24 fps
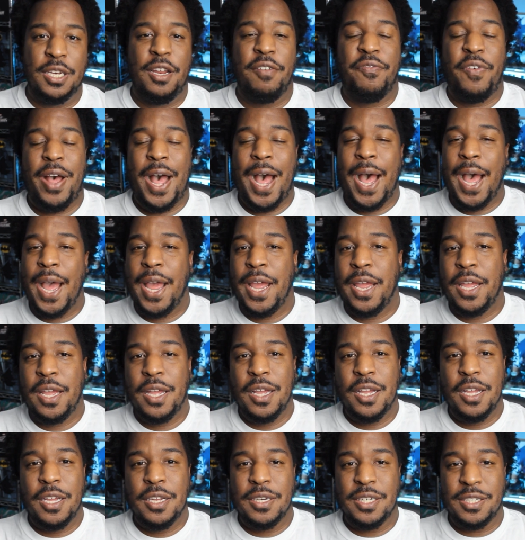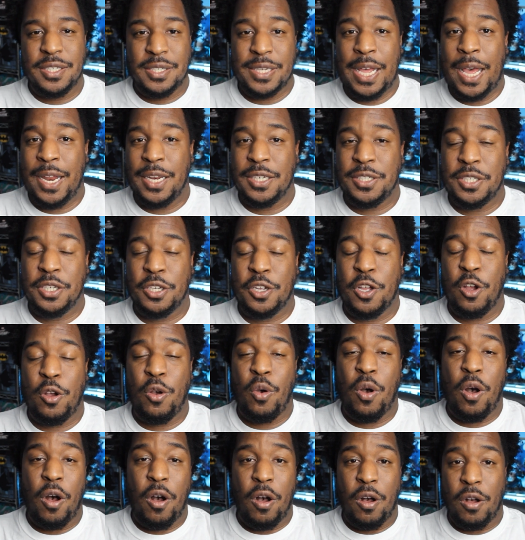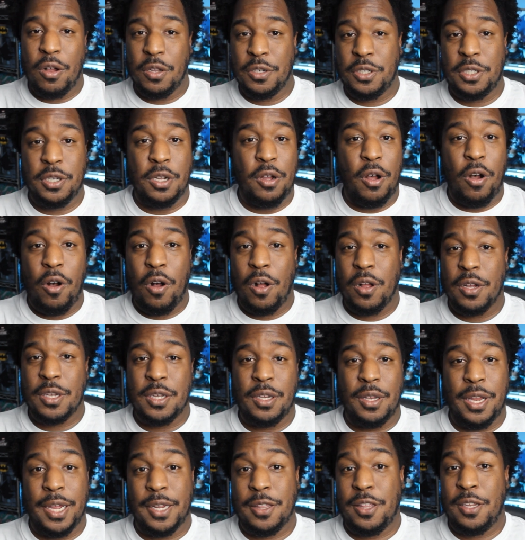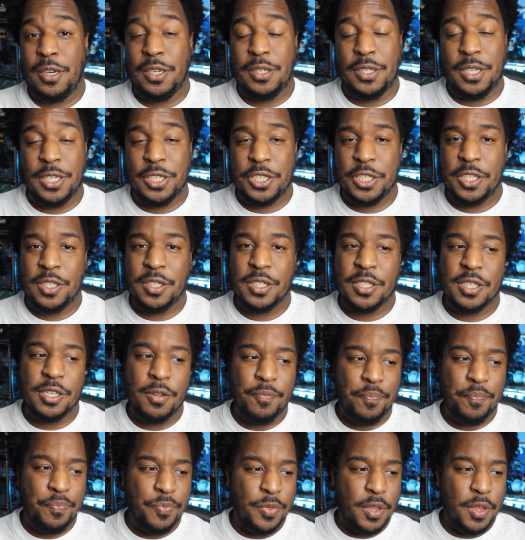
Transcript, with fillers: And if I decided to go all, to all collected editions,